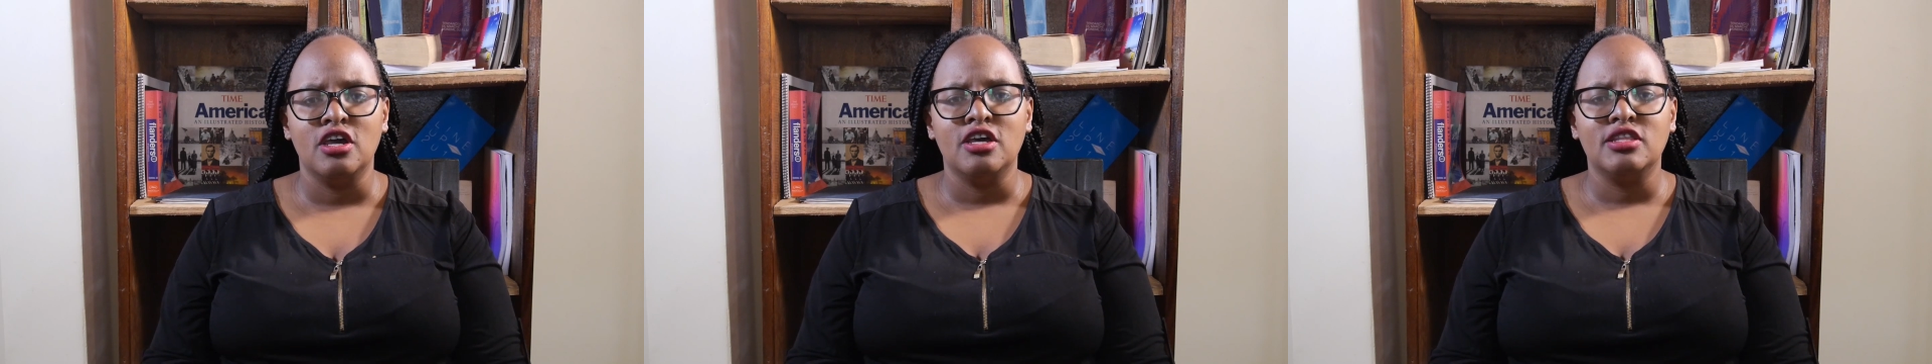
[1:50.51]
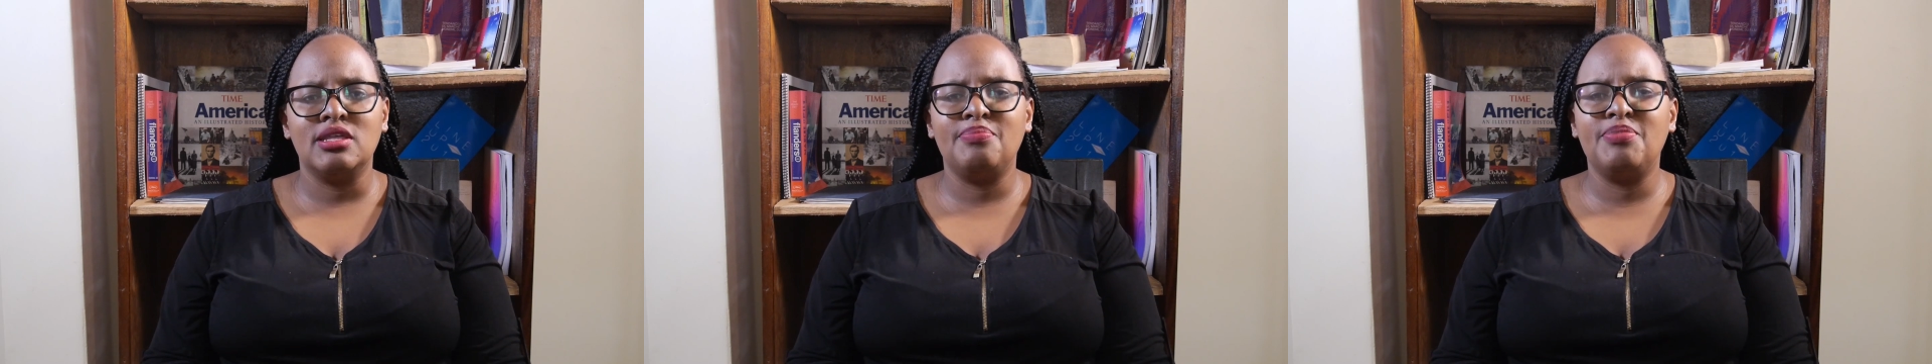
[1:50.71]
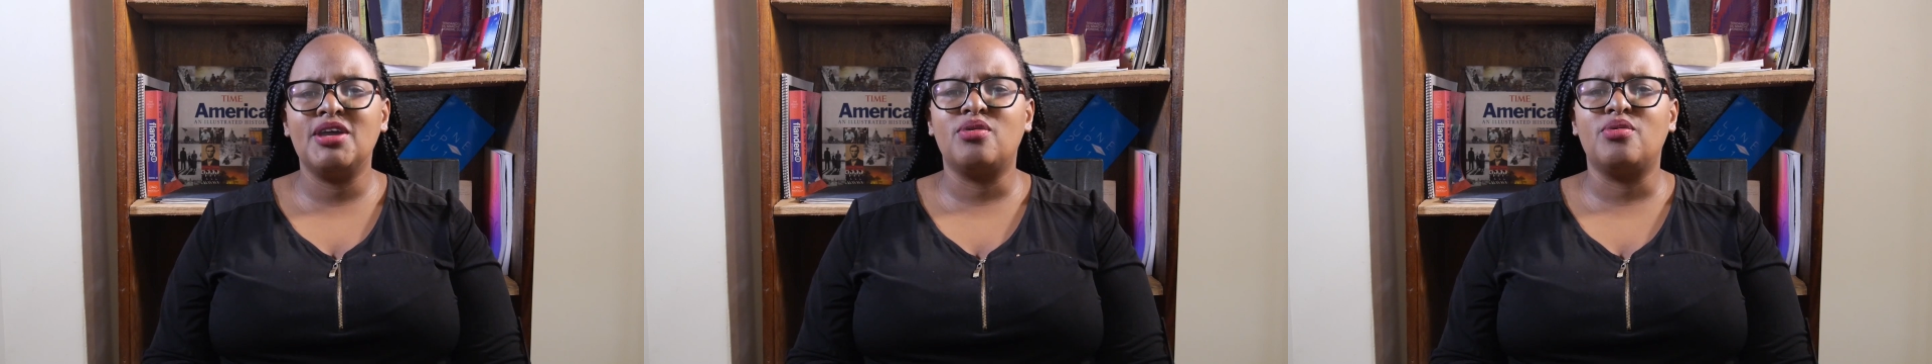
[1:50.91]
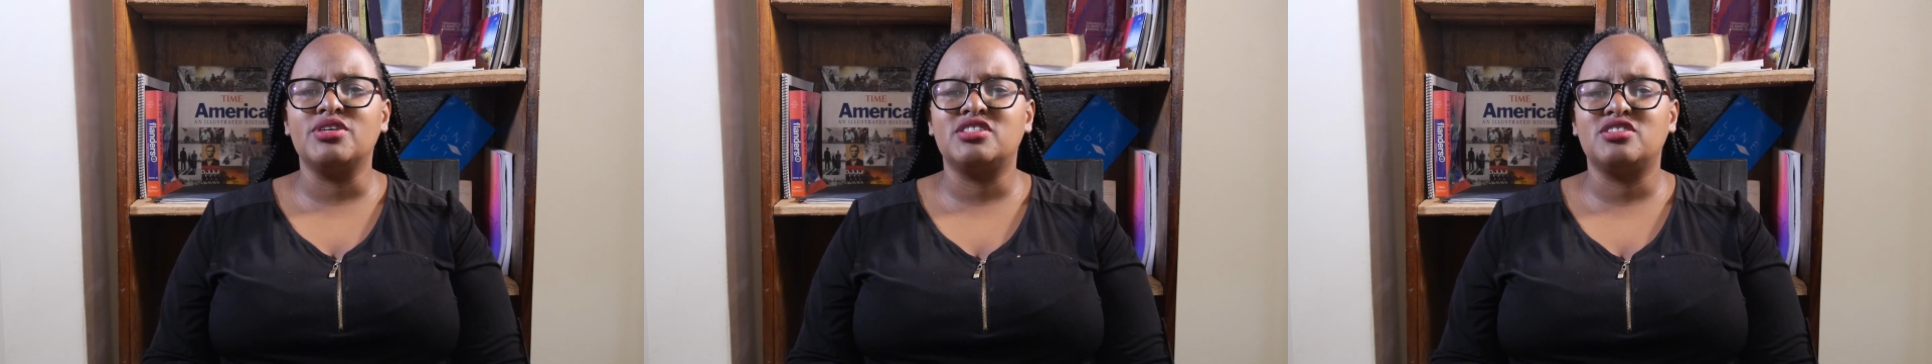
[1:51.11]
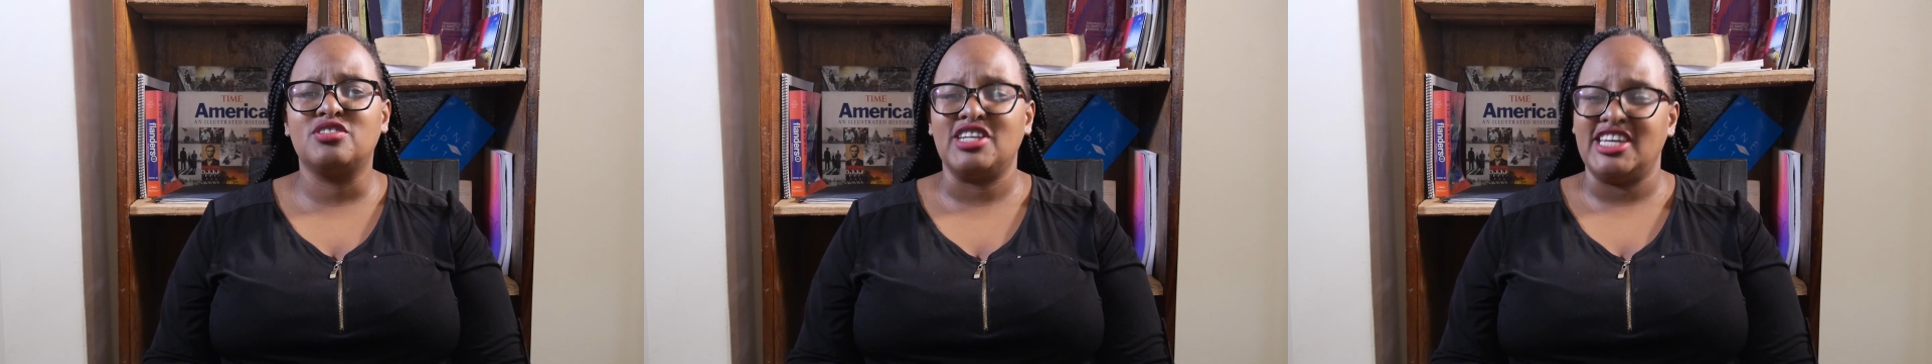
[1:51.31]
The big
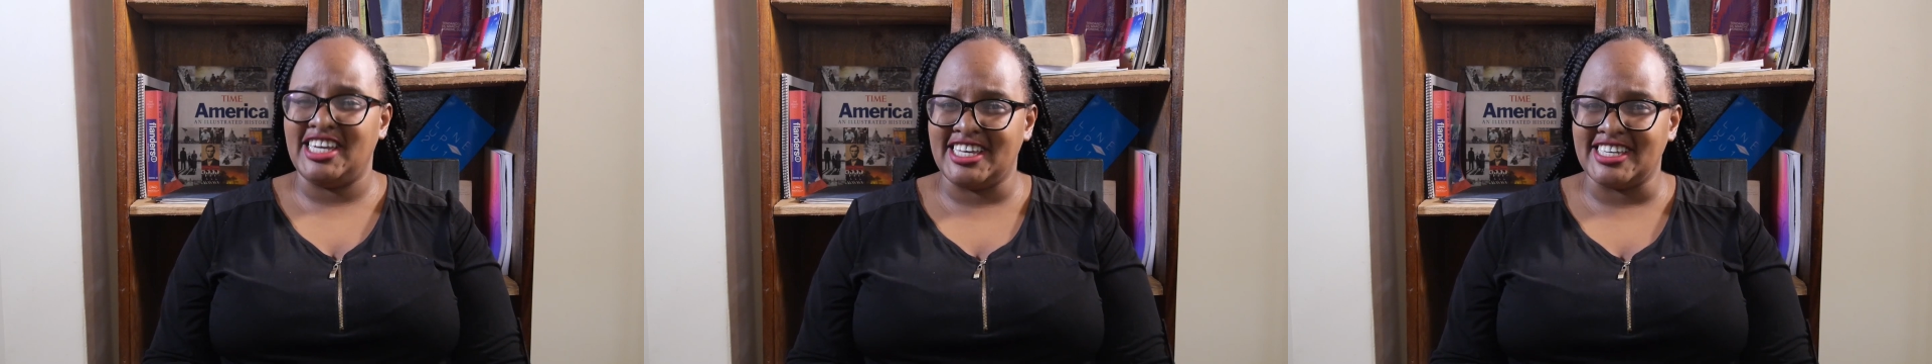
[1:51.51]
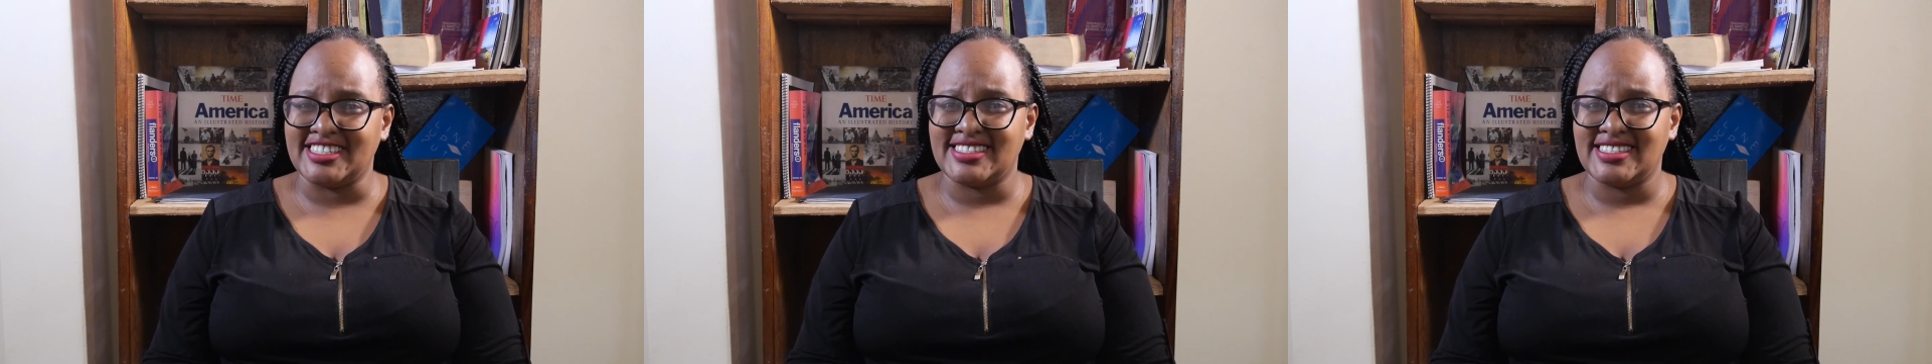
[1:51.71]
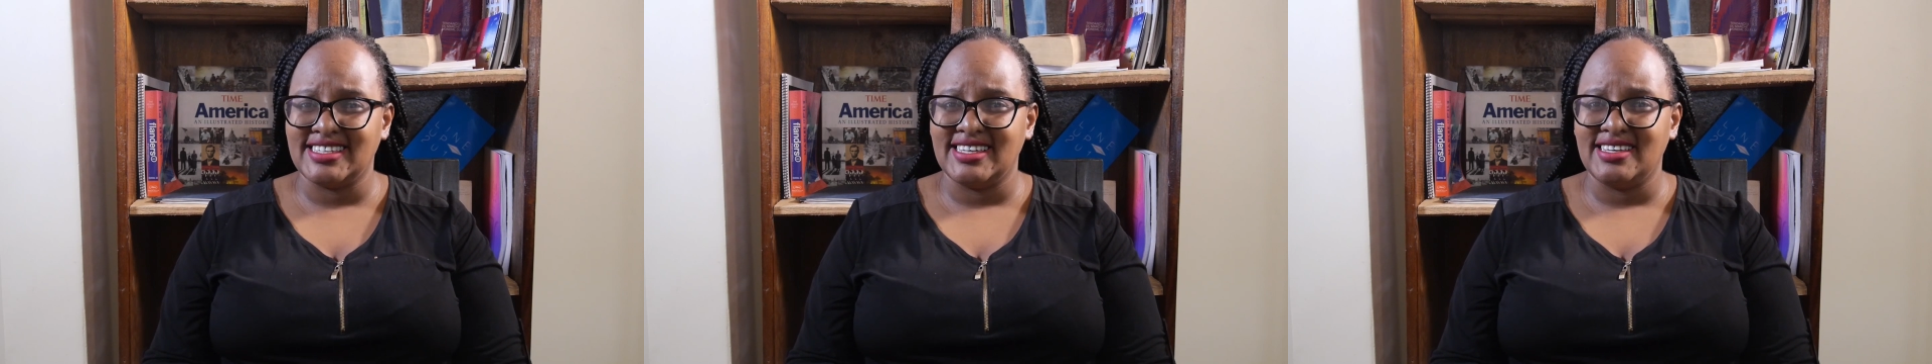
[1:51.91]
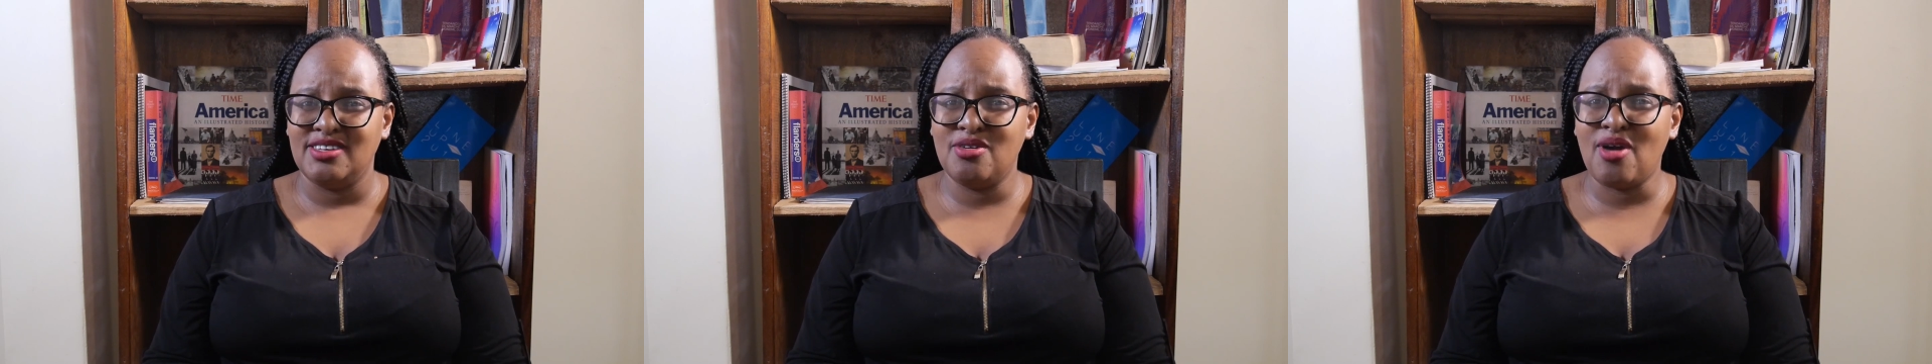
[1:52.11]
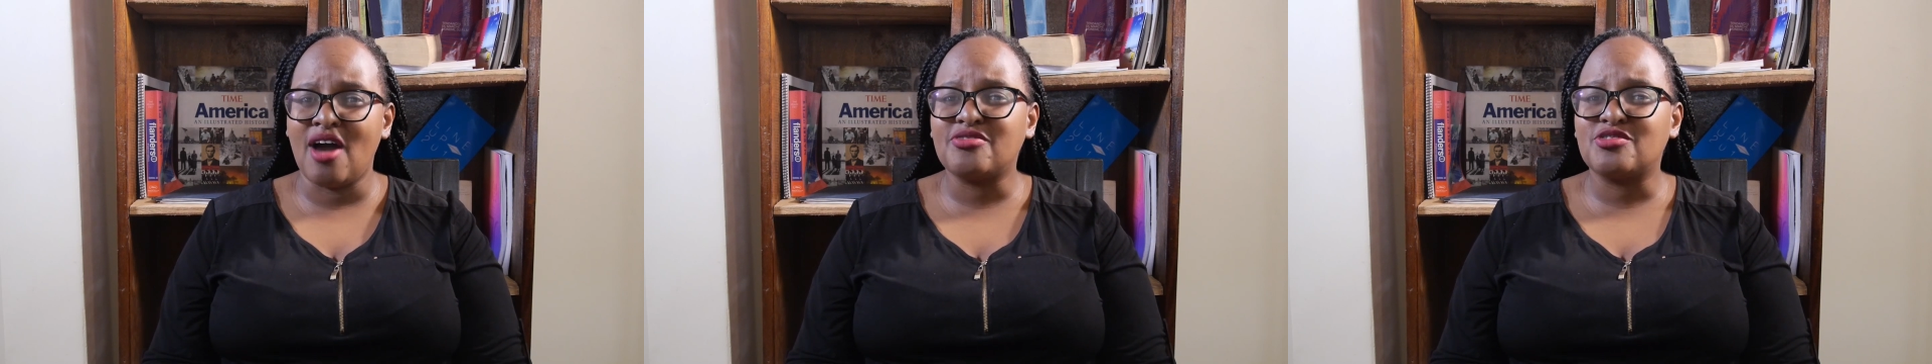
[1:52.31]
question is,
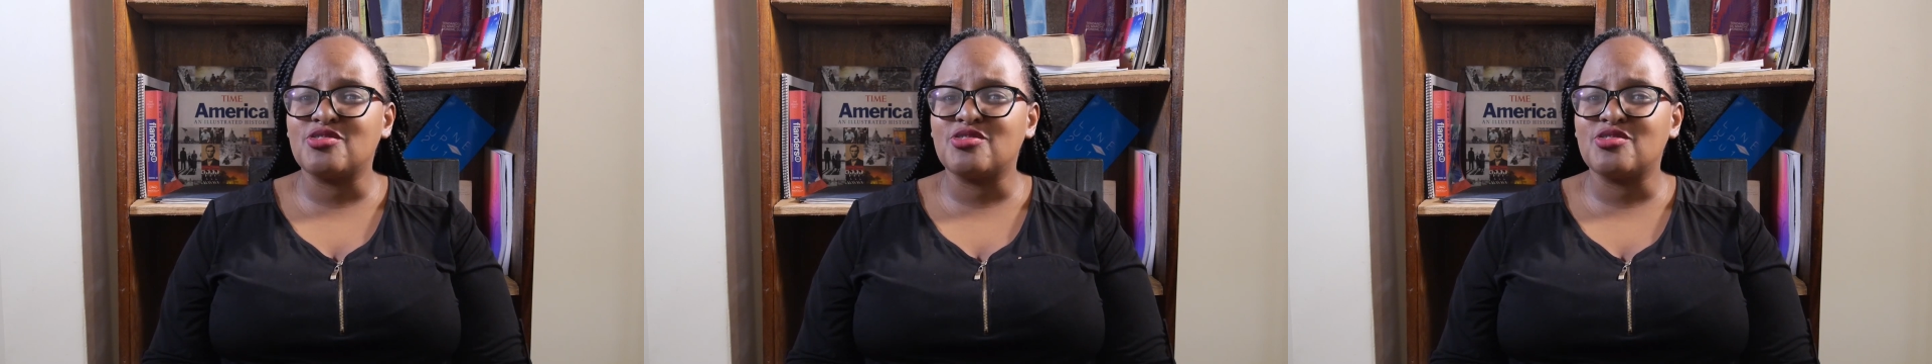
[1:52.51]
you have